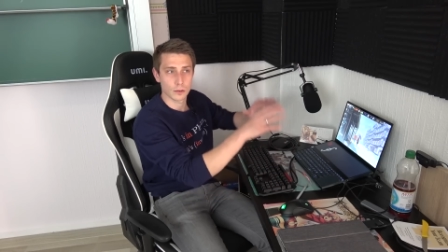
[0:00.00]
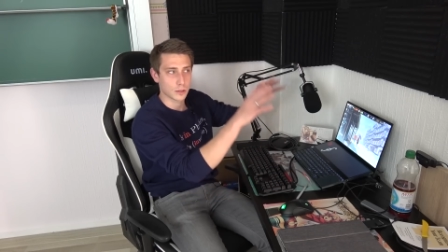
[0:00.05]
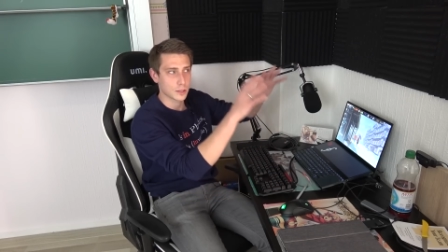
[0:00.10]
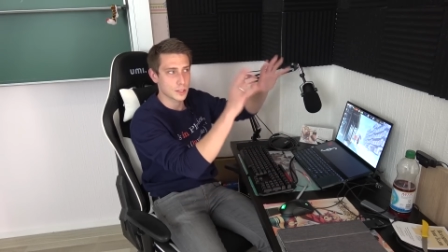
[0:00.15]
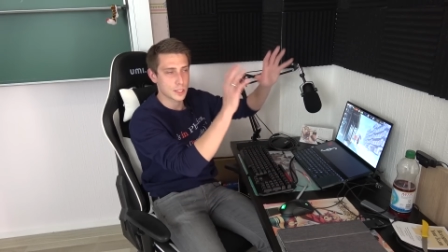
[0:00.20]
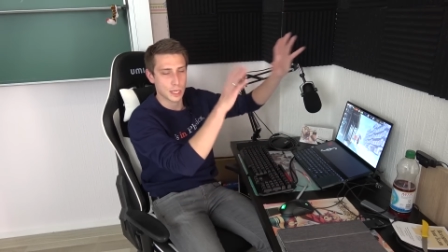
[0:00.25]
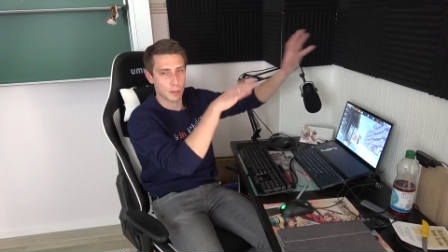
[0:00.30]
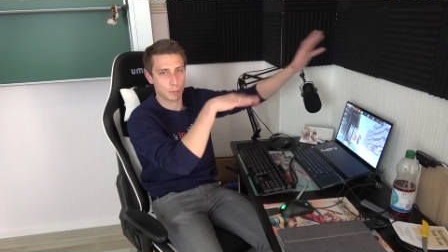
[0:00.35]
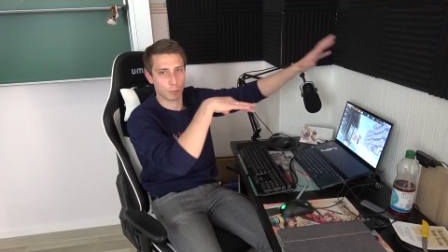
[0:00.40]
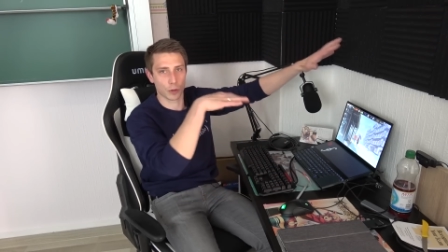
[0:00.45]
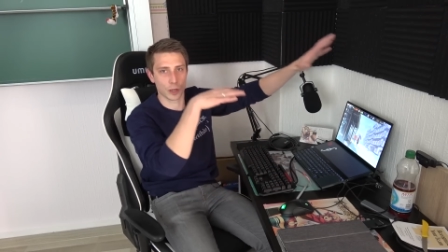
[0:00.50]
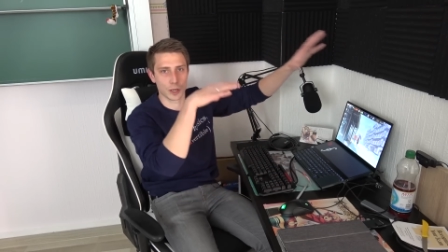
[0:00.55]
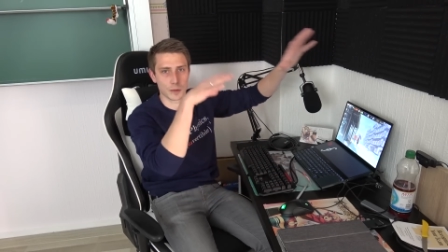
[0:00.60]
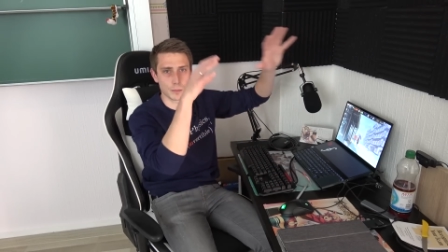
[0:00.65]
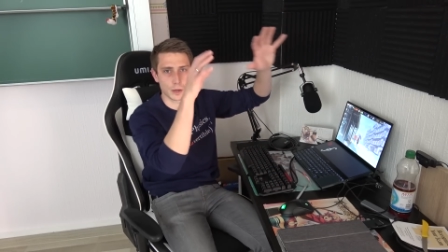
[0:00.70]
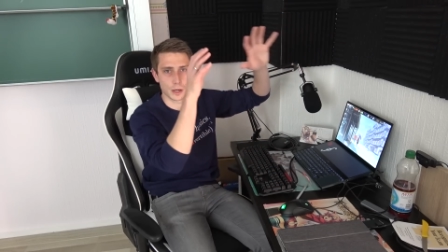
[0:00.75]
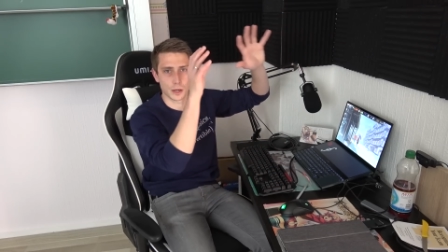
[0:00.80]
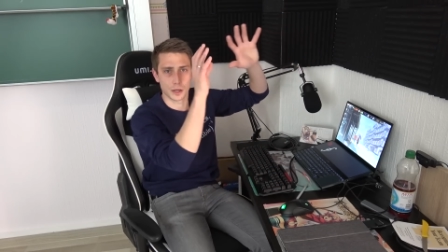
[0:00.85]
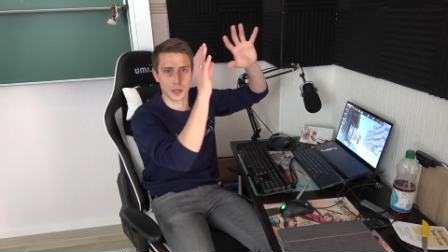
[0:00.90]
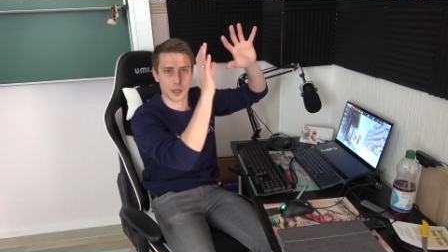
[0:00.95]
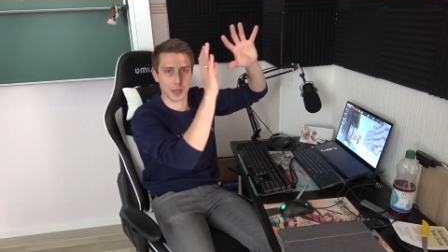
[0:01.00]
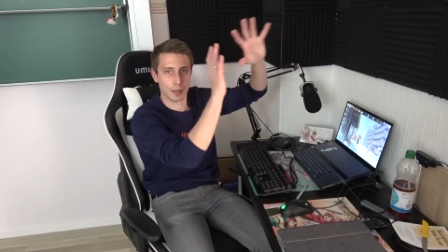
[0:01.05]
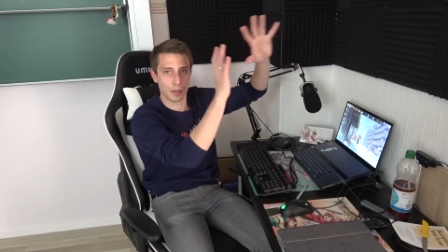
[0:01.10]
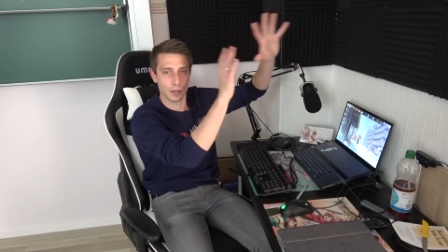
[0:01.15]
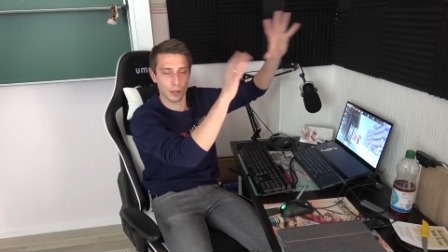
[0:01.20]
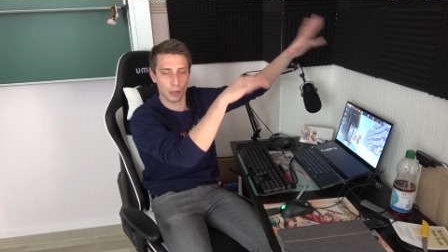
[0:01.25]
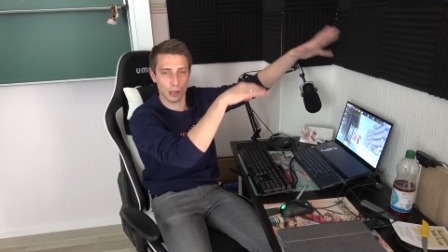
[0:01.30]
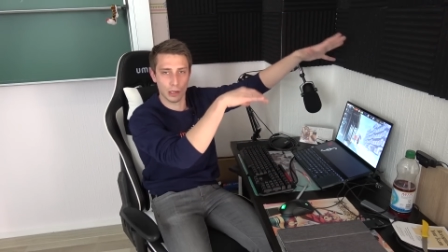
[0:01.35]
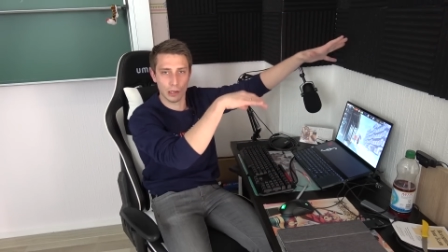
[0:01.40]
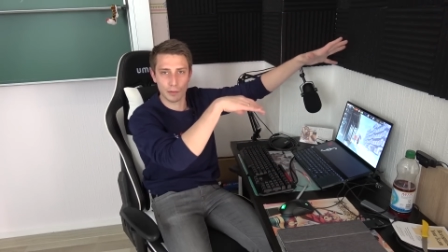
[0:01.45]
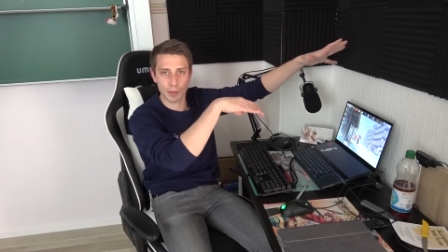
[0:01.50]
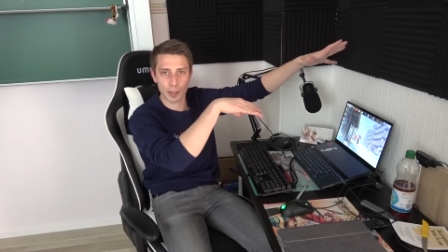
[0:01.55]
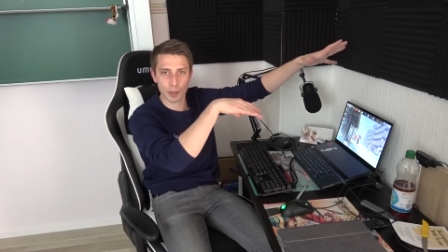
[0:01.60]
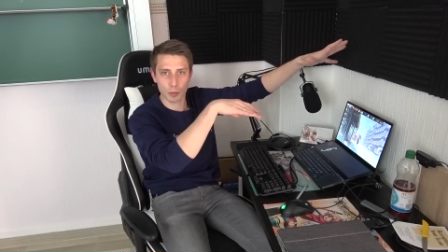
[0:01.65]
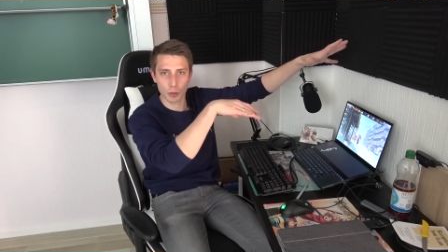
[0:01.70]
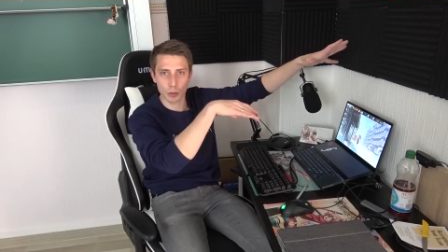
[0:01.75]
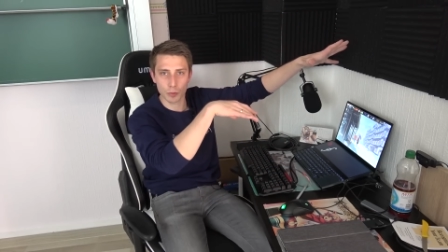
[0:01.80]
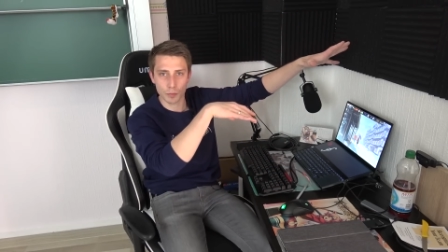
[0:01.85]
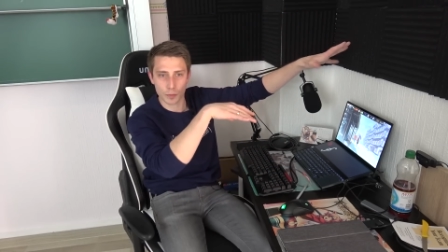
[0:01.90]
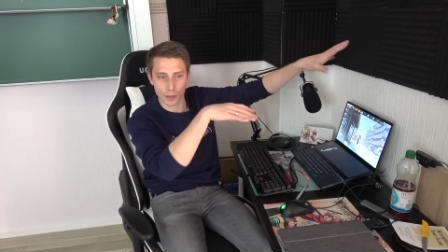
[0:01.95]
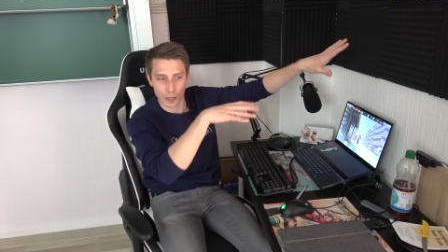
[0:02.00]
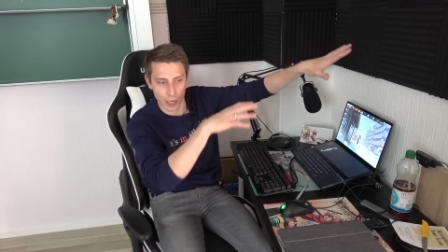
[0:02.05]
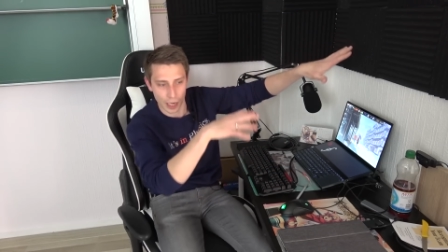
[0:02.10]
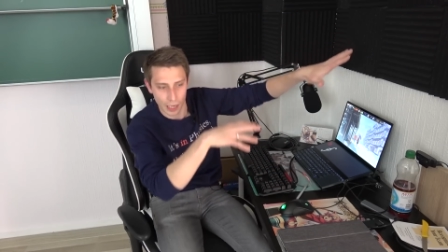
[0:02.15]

somewhere in my living room.